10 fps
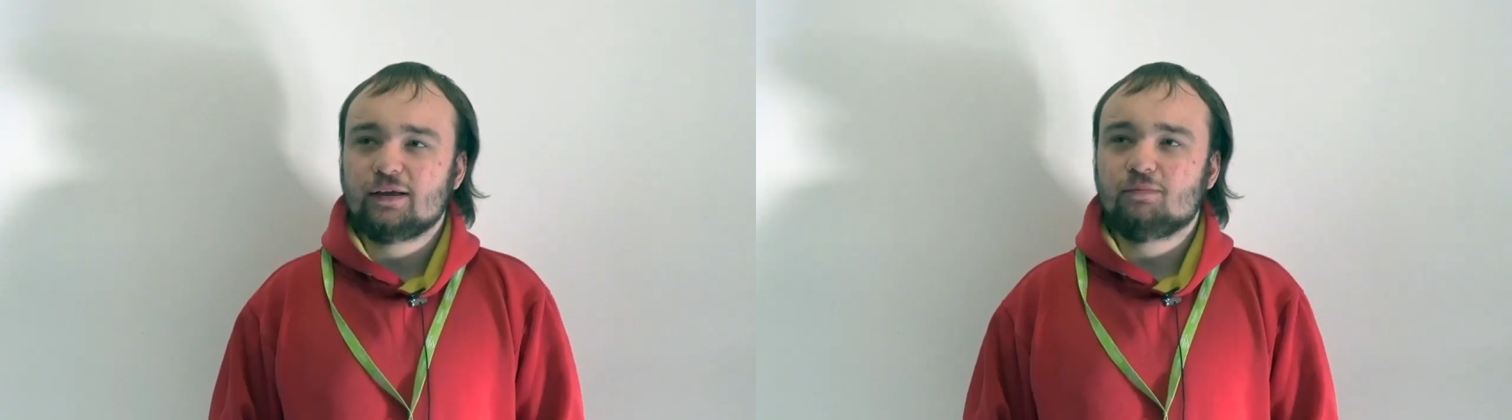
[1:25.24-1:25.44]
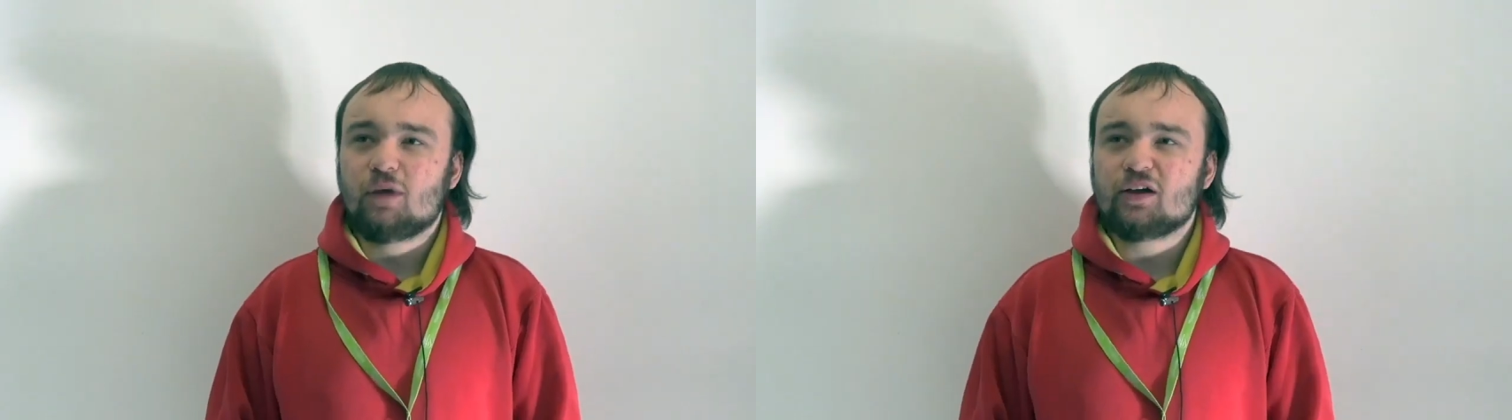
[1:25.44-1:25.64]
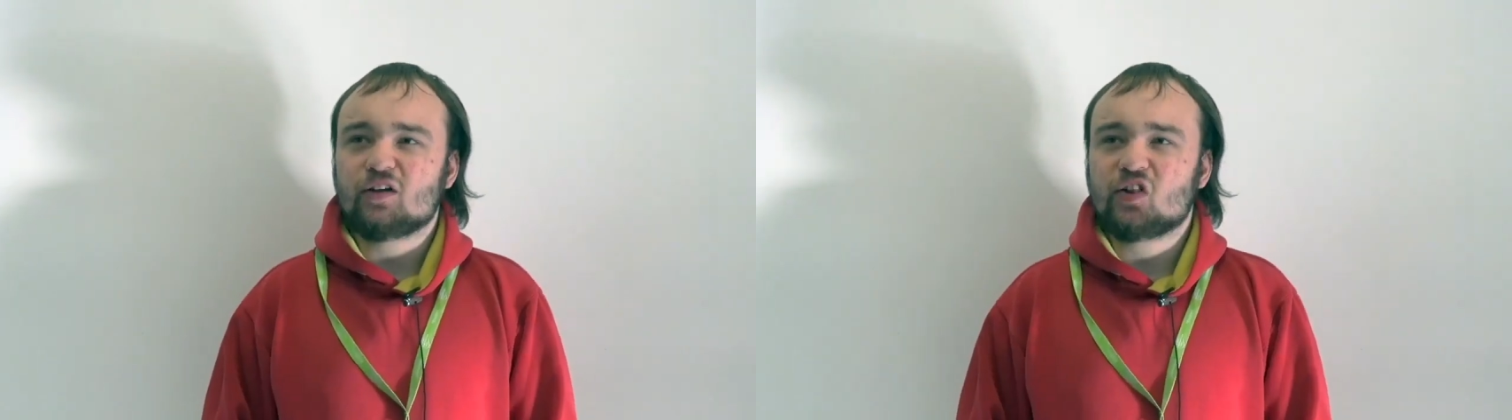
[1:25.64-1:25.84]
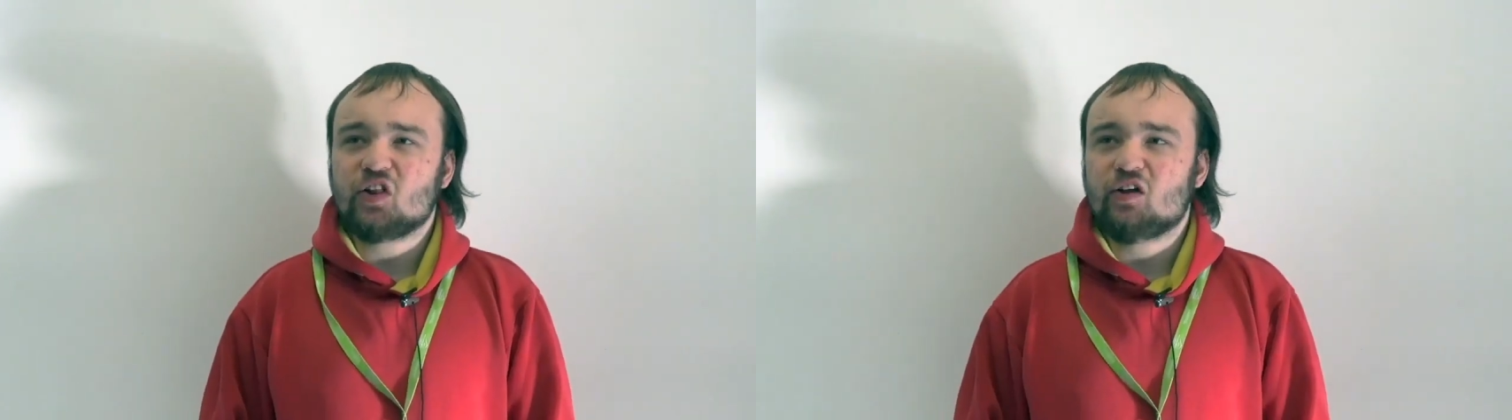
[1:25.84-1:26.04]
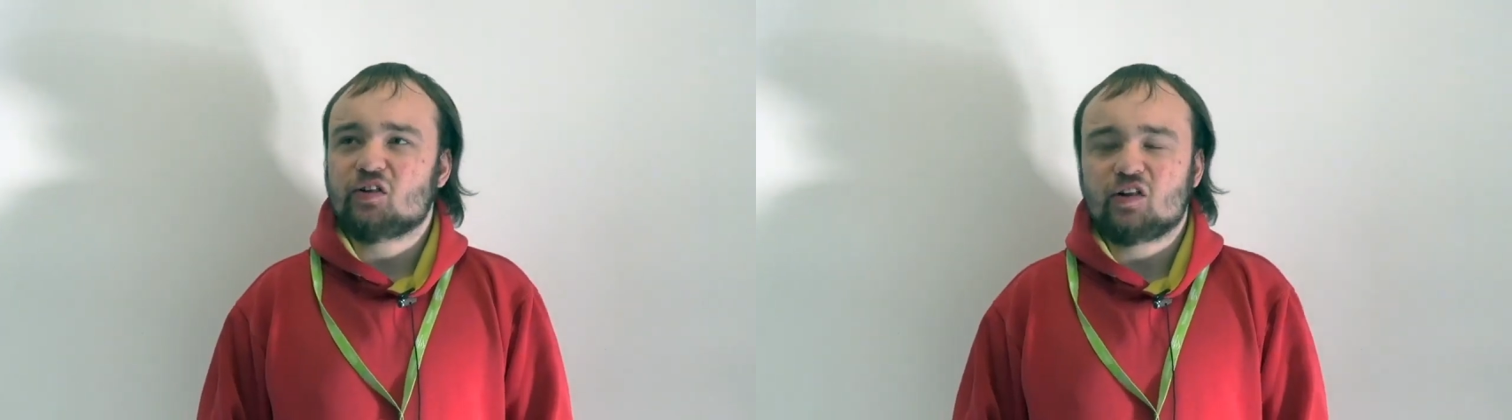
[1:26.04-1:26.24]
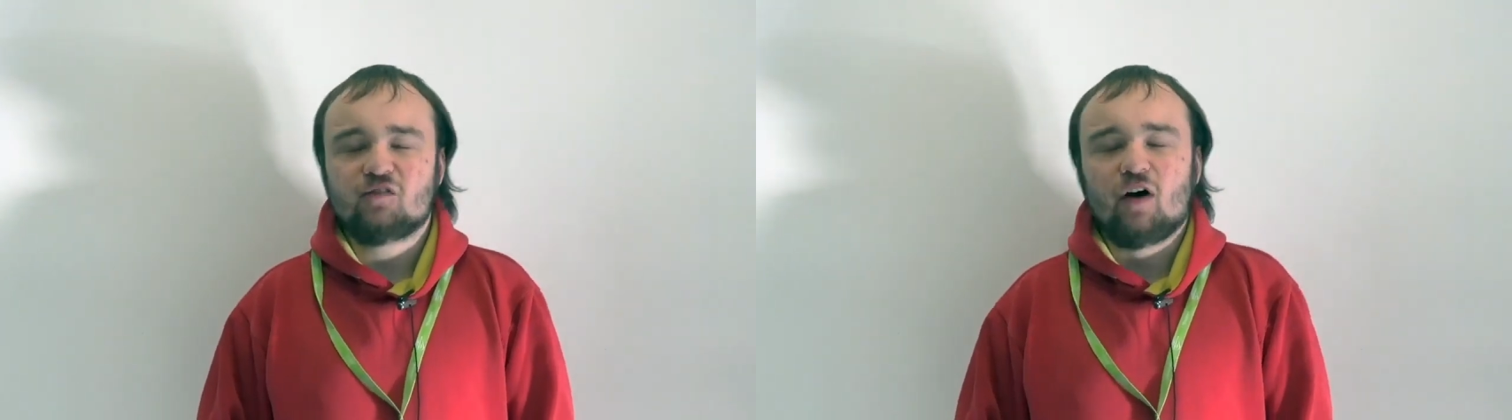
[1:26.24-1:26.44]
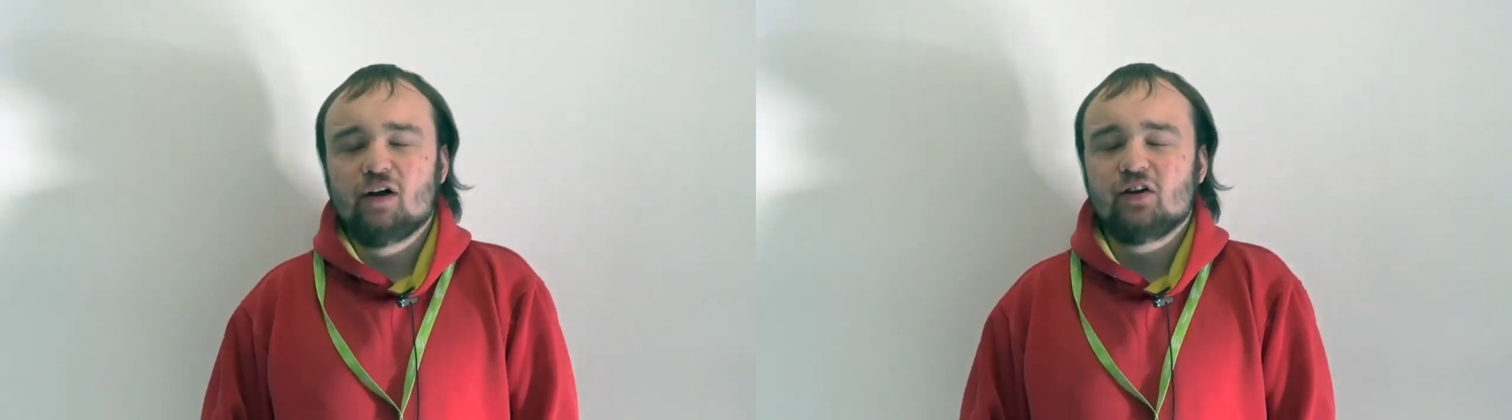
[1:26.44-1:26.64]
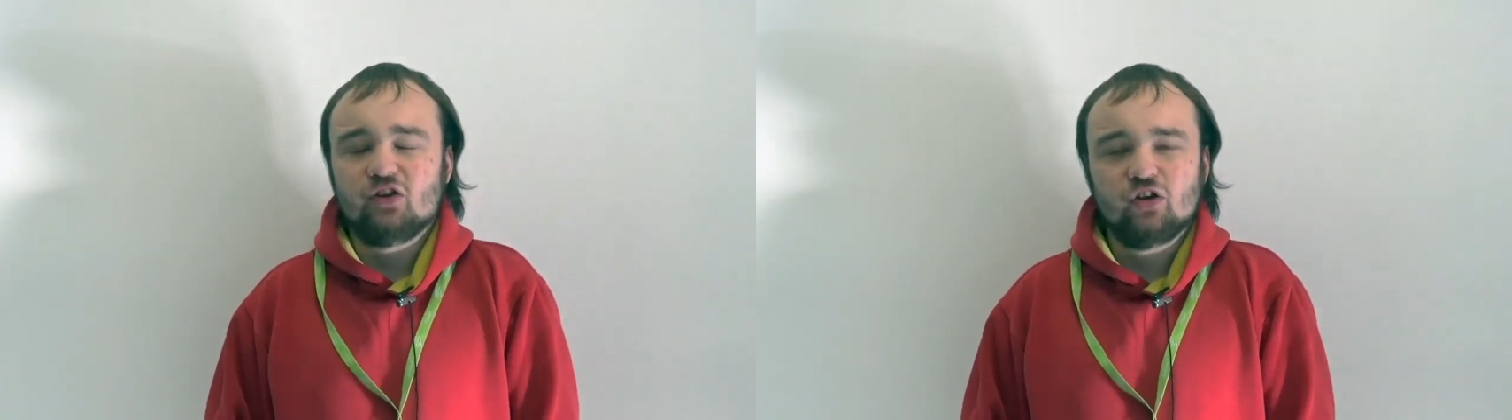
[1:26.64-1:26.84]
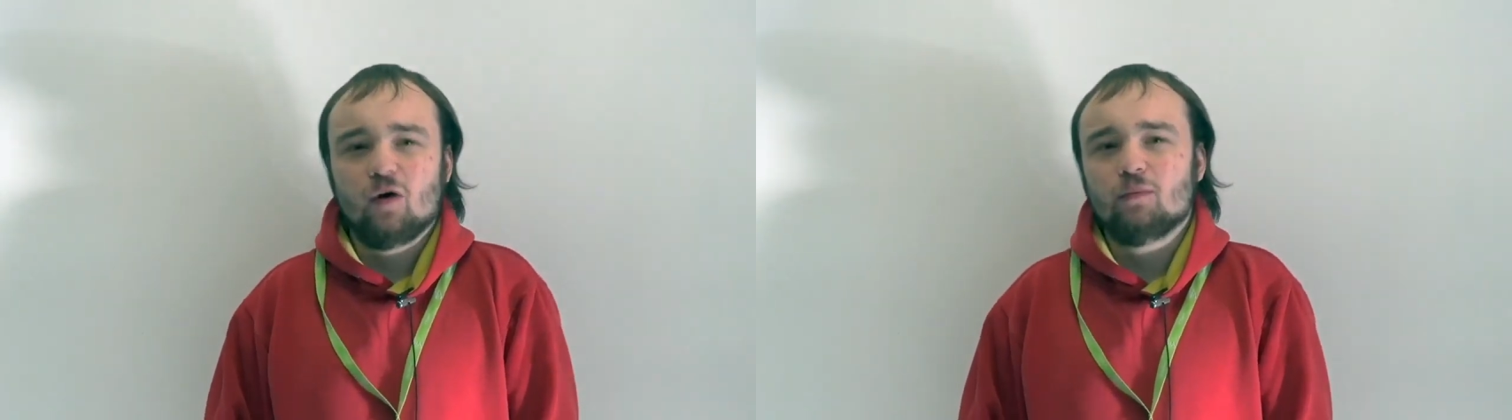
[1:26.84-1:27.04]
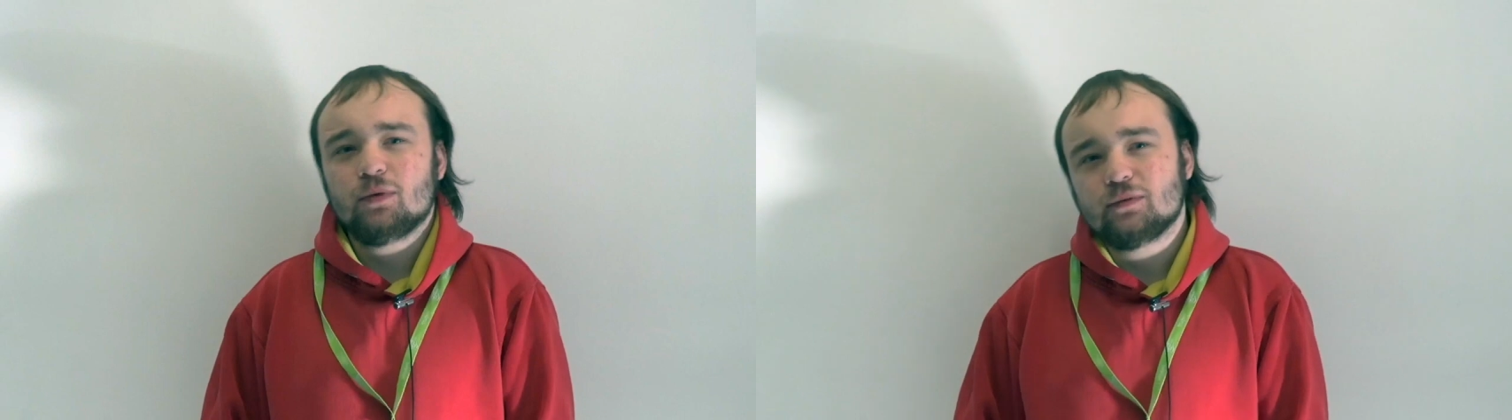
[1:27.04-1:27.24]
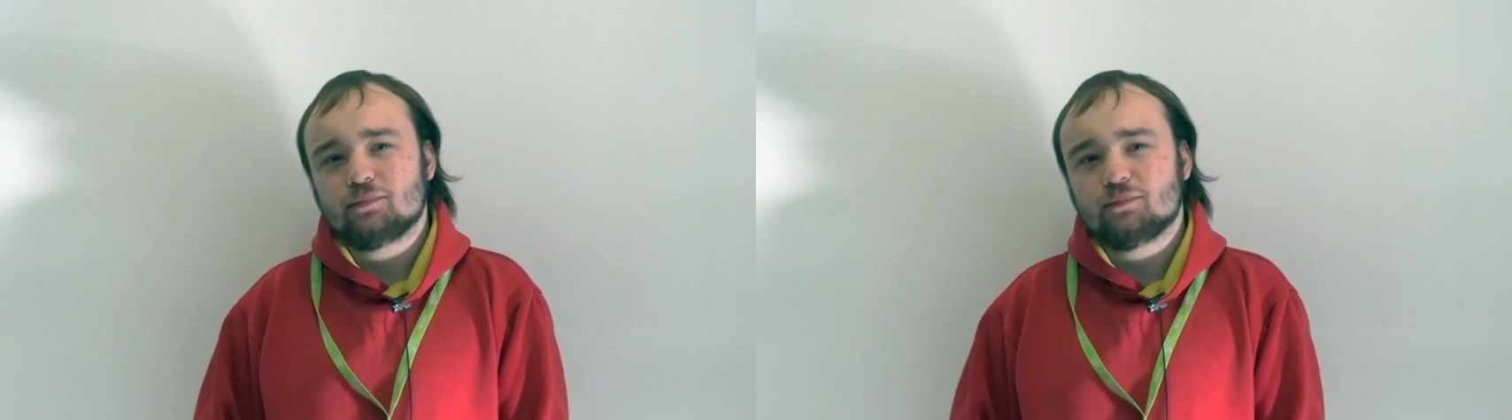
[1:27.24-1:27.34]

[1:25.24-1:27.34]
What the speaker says: My concerns is finding a job,